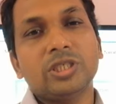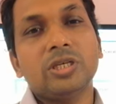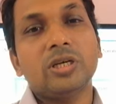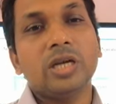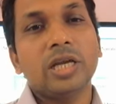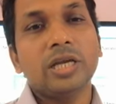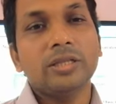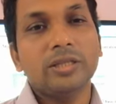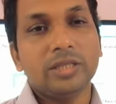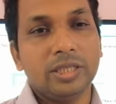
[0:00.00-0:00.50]

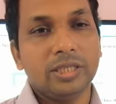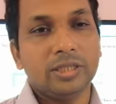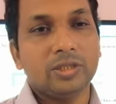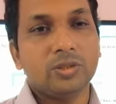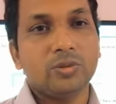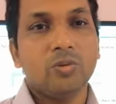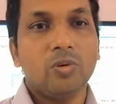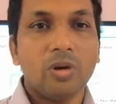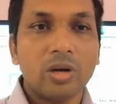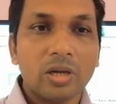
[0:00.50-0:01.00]
certain
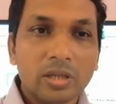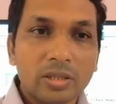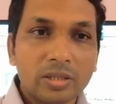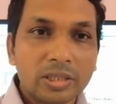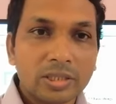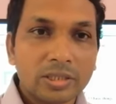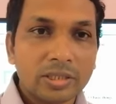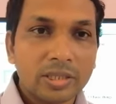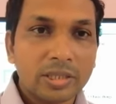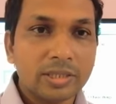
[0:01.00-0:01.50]
things. What are
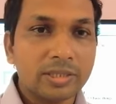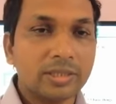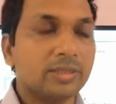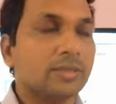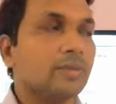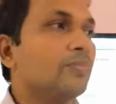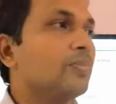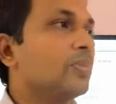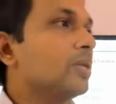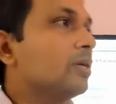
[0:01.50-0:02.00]
these
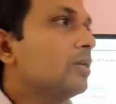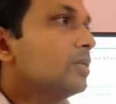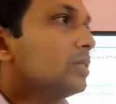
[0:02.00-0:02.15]
things?